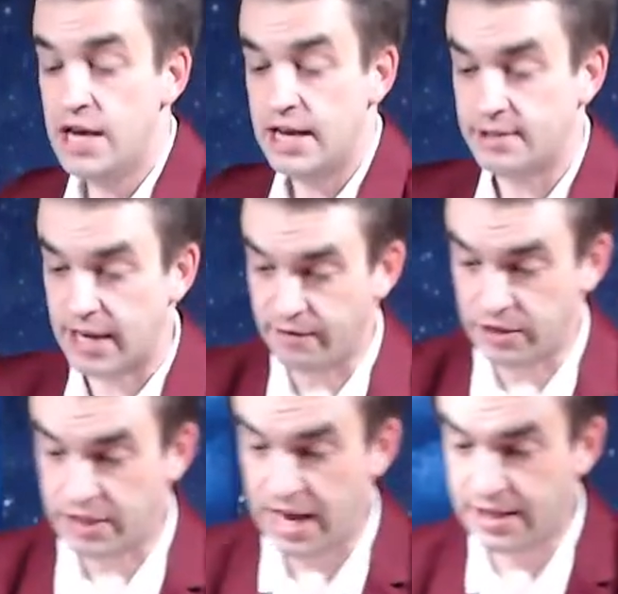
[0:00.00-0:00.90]
It's like if you
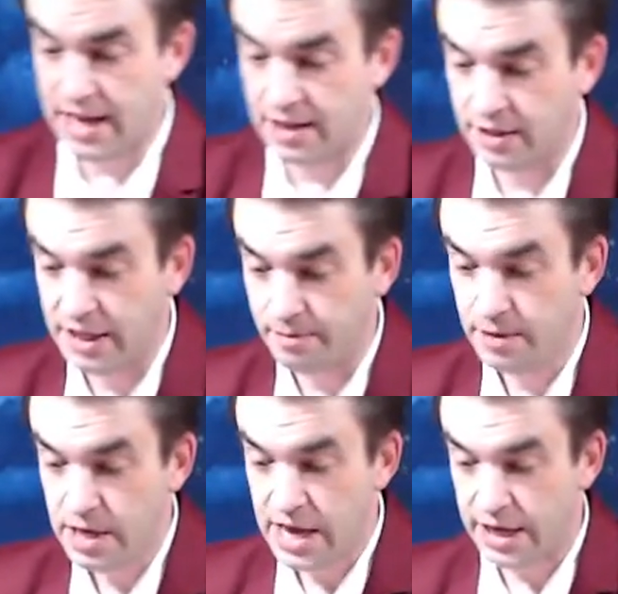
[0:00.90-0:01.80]
take that leap,
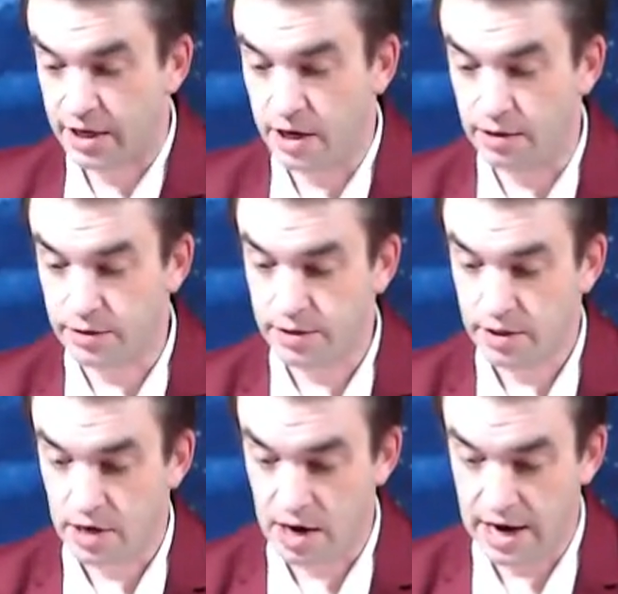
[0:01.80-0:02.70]
it goes.
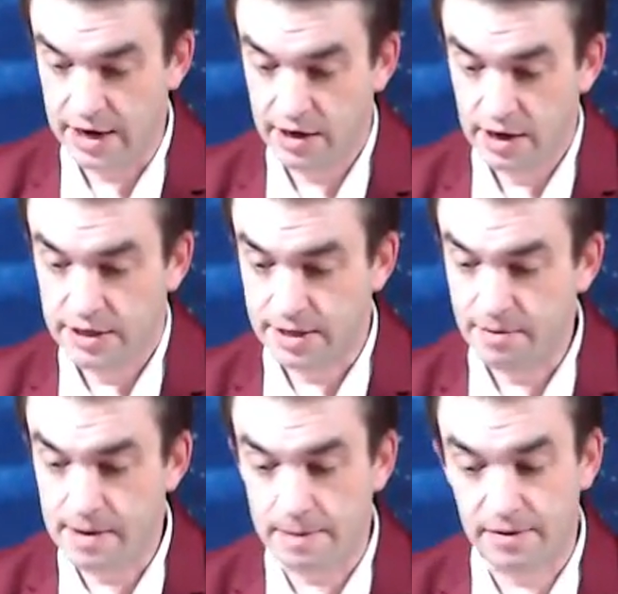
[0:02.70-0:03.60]
All right,
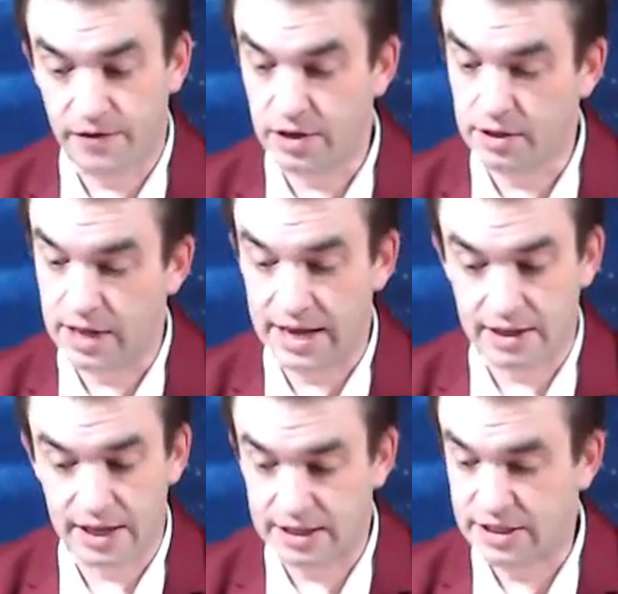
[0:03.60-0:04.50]
someone might be feeling like
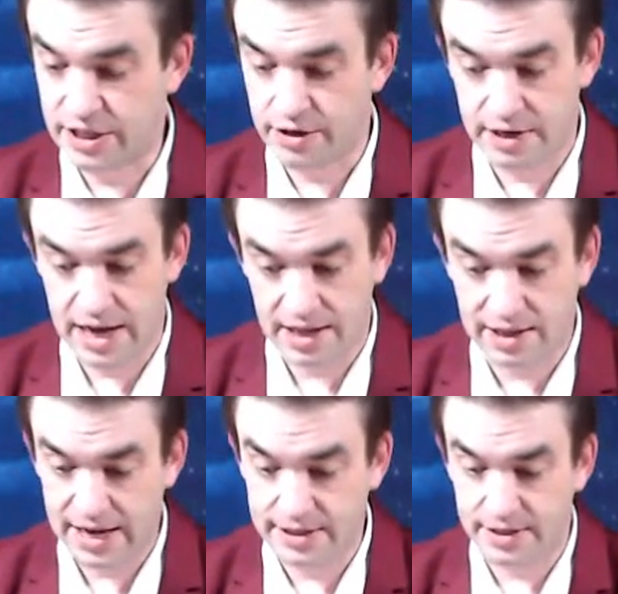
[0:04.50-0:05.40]
deer in the
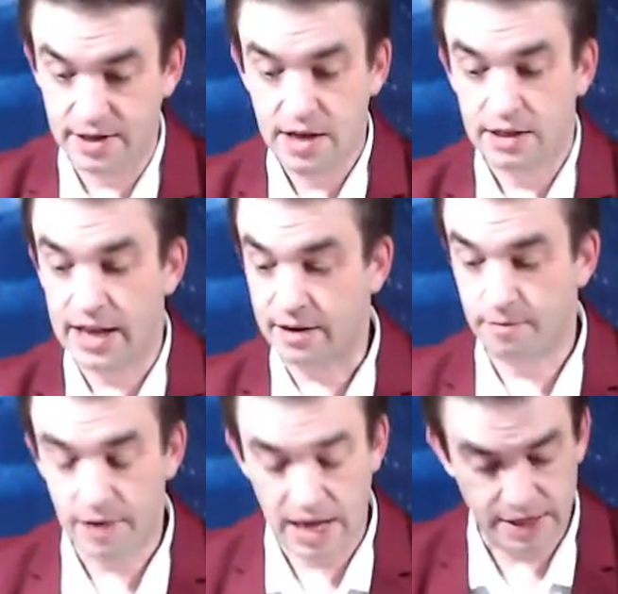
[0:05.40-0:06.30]
headlights. Like
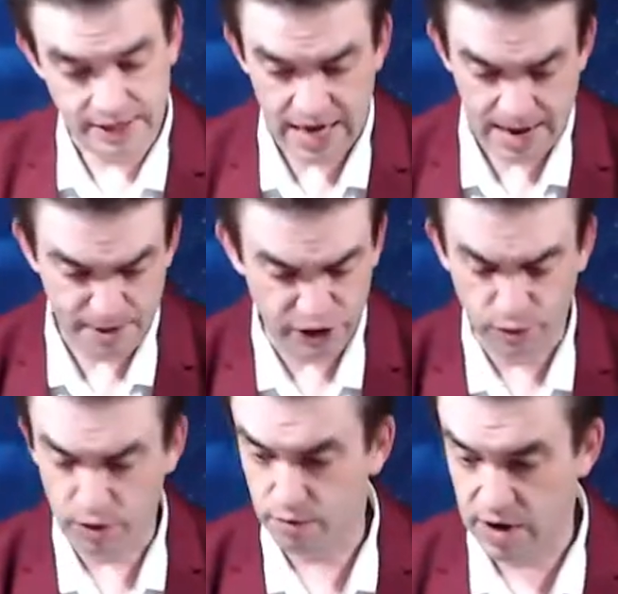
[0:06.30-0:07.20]
at the time that you
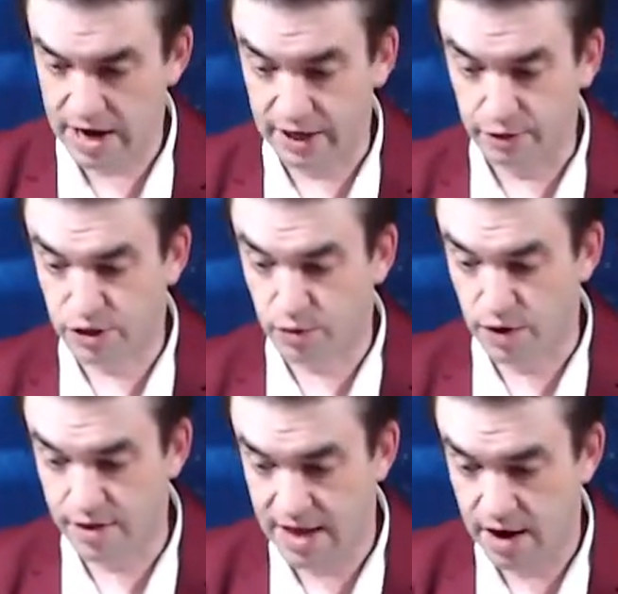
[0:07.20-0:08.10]
weren't ready, you just
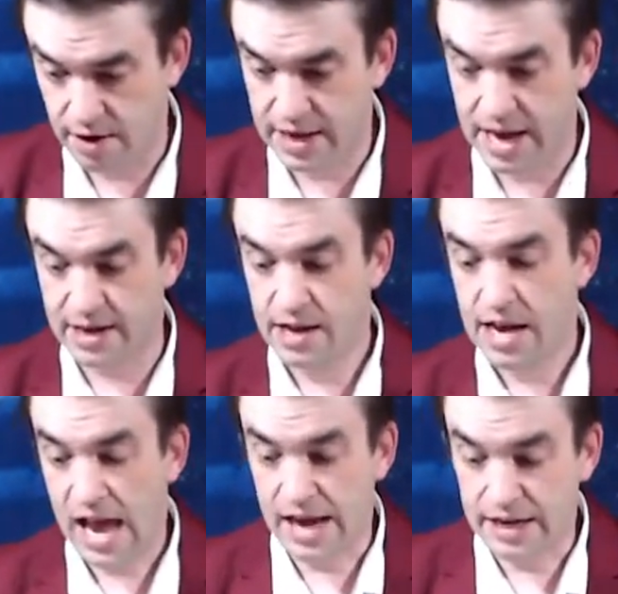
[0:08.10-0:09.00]
weren't there yet.
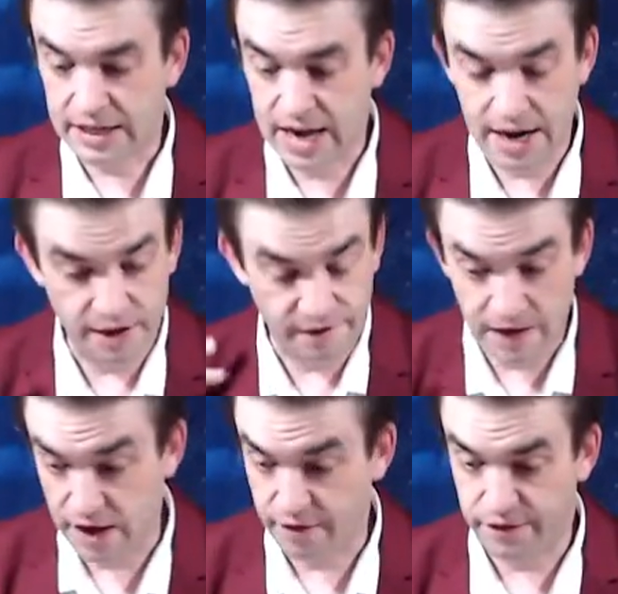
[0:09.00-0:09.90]
And it kind of the
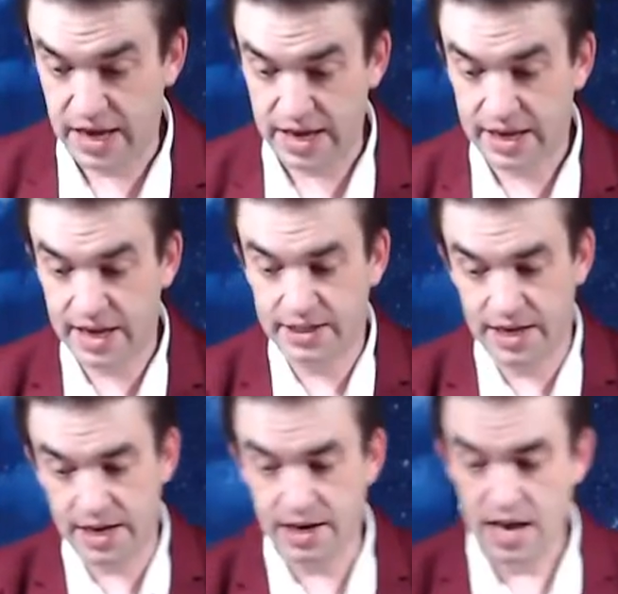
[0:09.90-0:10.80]
fight or flight kicked
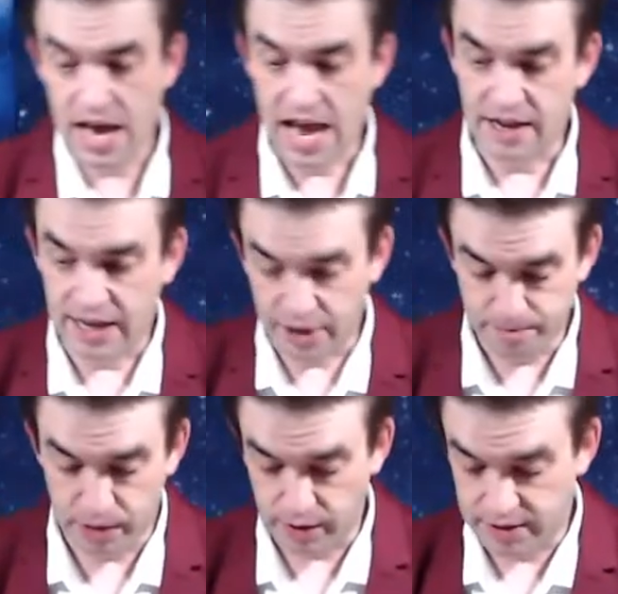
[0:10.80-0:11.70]
in. And like
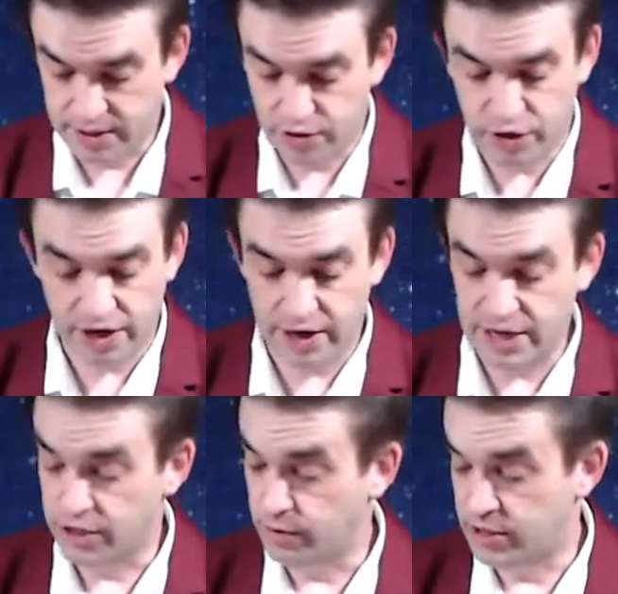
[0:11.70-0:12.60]
you both triggered
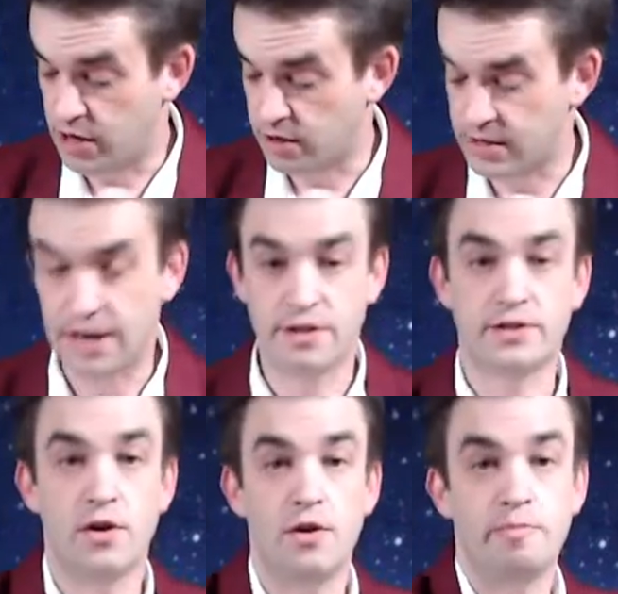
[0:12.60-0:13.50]
into a dark night of the
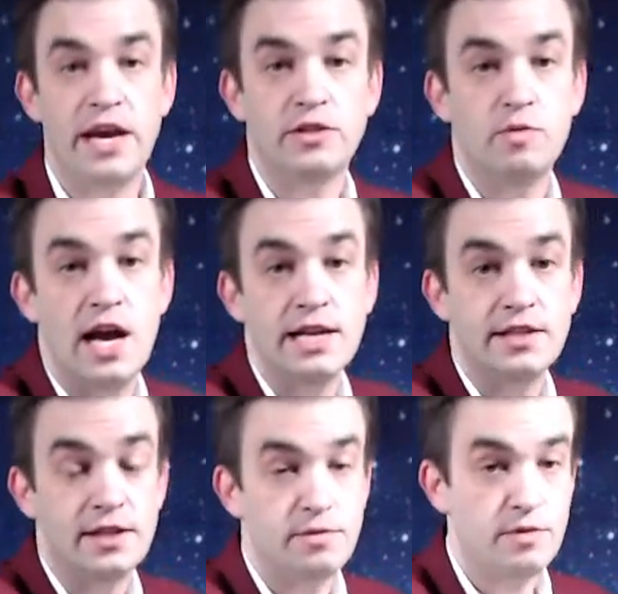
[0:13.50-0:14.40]
soul, page of
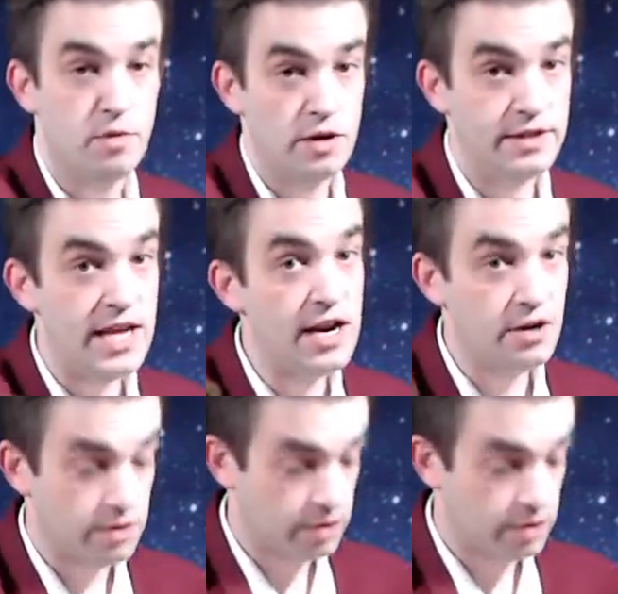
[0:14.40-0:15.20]
wands. This was words that